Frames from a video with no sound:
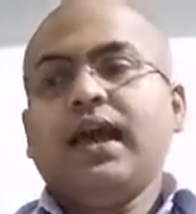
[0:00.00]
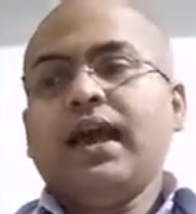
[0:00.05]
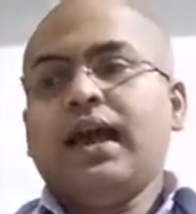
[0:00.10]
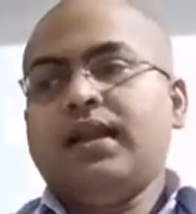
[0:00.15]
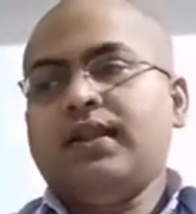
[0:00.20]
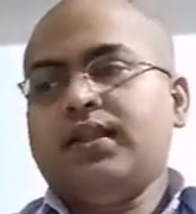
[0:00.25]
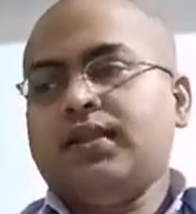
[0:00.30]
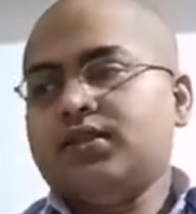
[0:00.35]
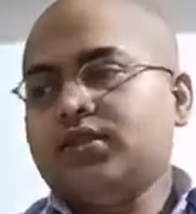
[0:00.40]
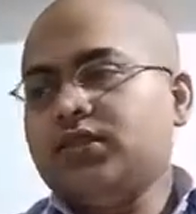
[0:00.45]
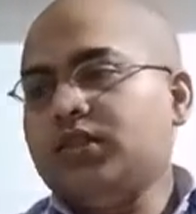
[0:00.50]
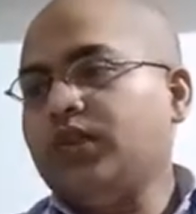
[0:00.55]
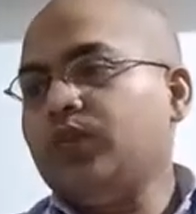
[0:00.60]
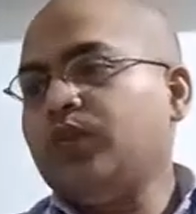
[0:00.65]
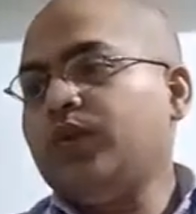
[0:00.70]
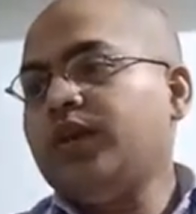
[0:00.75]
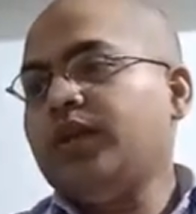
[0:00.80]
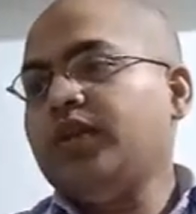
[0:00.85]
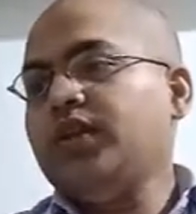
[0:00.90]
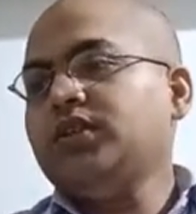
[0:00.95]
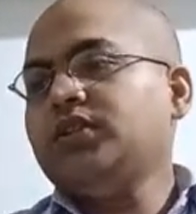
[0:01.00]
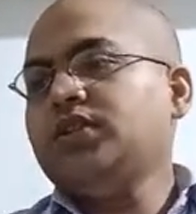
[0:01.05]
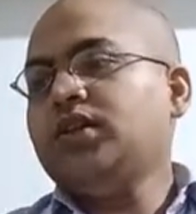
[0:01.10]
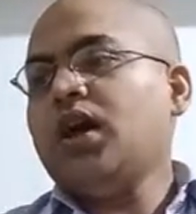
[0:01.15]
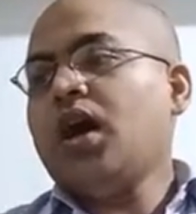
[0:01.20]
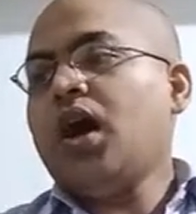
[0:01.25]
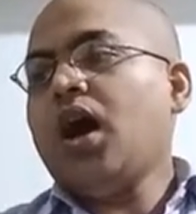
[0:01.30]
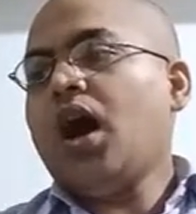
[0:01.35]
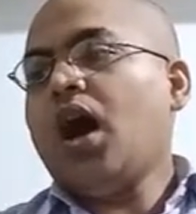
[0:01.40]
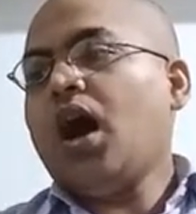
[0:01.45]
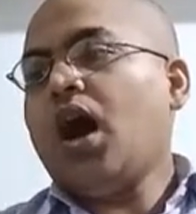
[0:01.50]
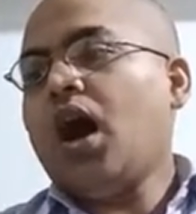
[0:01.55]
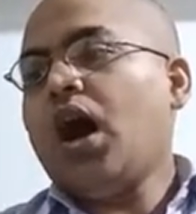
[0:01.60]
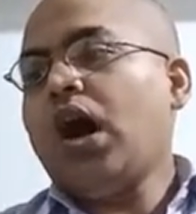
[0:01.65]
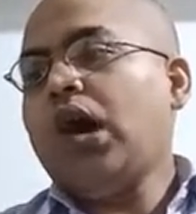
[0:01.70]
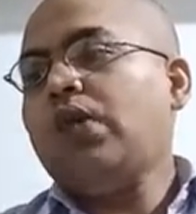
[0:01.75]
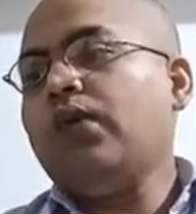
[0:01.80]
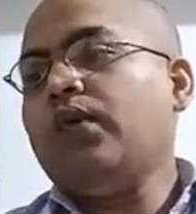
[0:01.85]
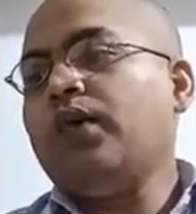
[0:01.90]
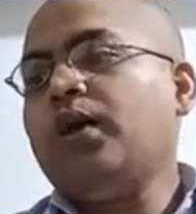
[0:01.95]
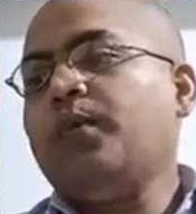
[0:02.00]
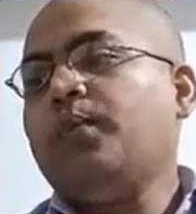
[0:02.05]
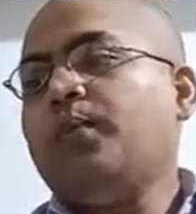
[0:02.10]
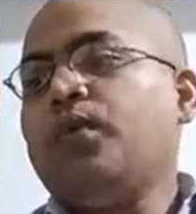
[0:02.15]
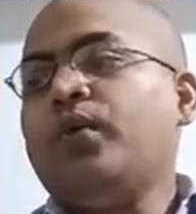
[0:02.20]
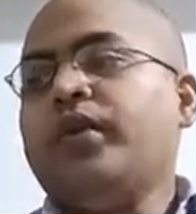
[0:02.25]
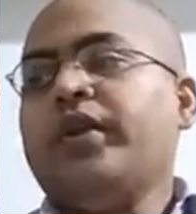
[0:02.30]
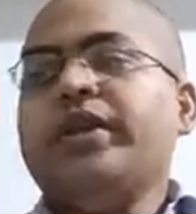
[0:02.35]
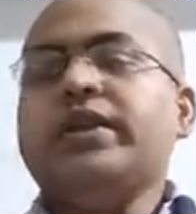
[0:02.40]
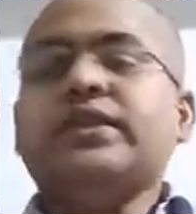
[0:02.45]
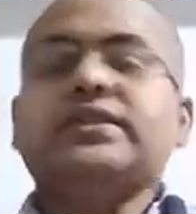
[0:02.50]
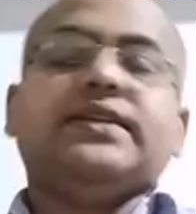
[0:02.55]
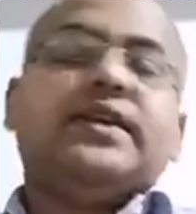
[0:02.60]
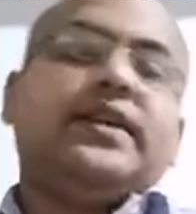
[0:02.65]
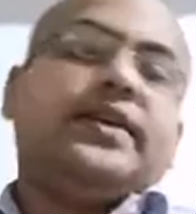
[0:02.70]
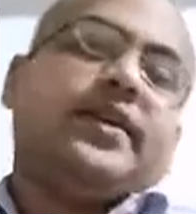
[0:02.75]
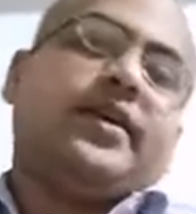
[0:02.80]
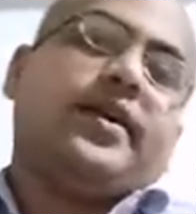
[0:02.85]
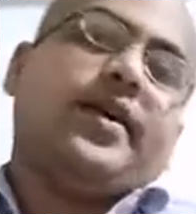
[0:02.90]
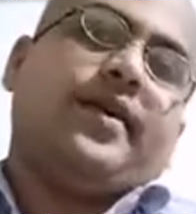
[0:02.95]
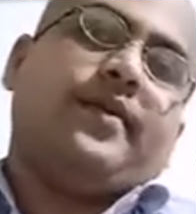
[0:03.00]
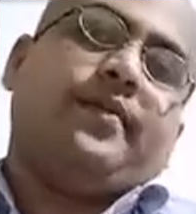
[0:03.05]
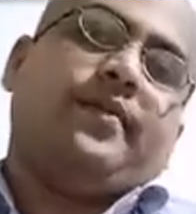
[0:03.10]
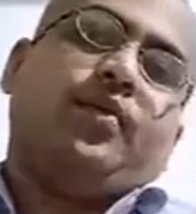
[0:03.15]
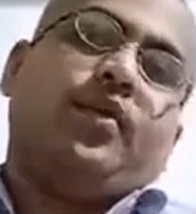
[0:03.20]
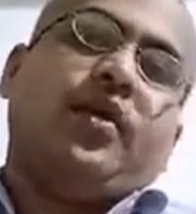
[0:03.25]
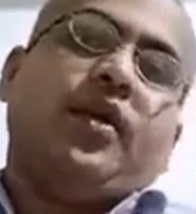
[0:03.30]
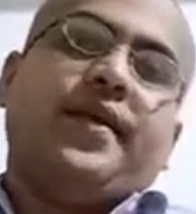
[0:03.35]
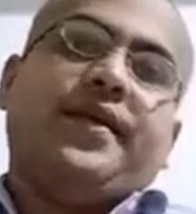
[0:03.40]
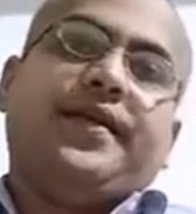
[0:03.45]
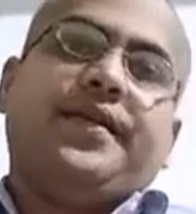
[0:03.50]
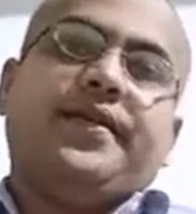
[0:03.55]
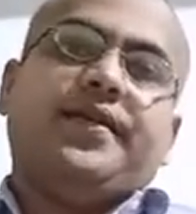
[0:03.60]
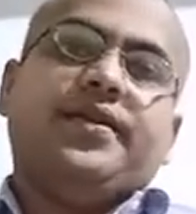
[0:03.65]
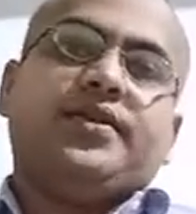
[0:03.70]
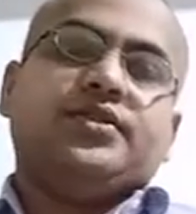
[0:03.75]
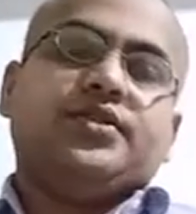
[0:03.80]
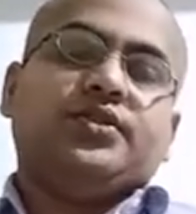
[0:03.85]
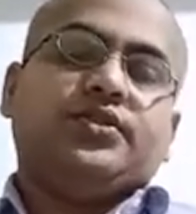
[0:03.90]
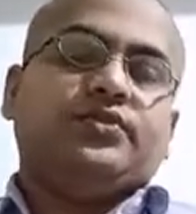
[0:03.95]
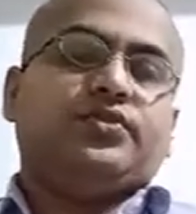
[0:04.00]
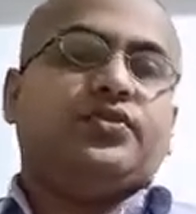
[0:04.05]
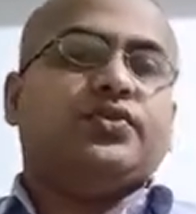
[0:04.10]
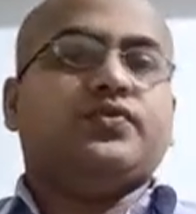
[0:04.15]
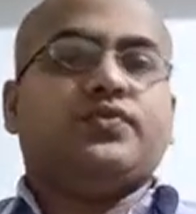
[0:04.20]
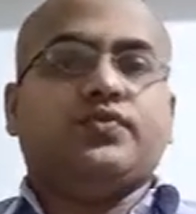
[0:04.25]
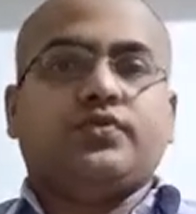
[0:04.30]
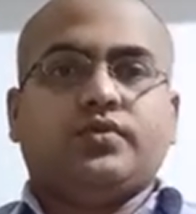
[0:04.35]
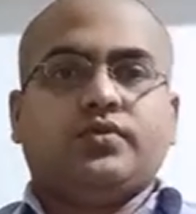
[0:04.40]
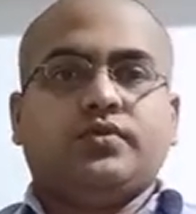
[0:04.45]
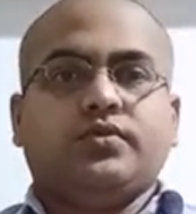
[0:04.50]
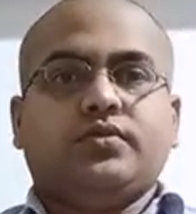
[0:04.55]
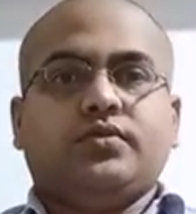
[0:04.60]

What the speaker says: and the C1 is, how are proteins and carbohydrates useful?